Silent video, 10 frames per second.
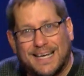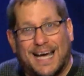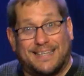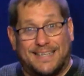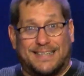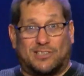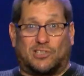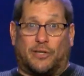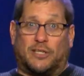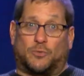And in this
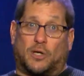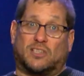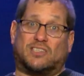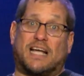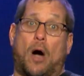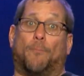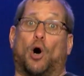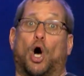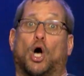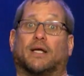series, we're going to see how
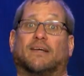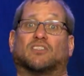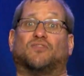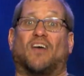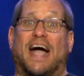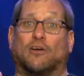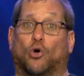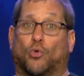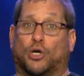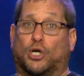Paul gives
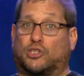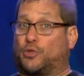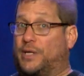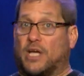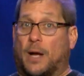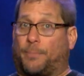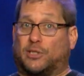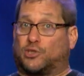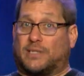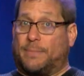final words to a young
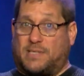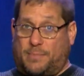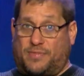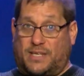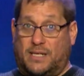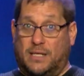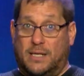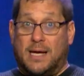preacher named Timothy,